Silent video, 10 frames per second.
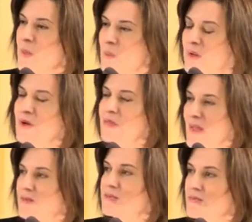We are
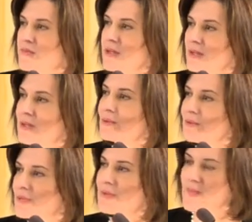thankful for you.
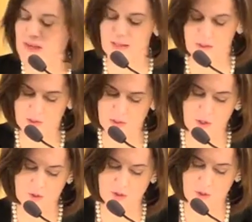So thank you
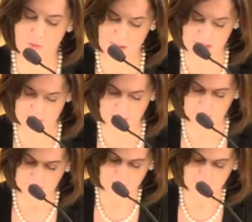so, so much.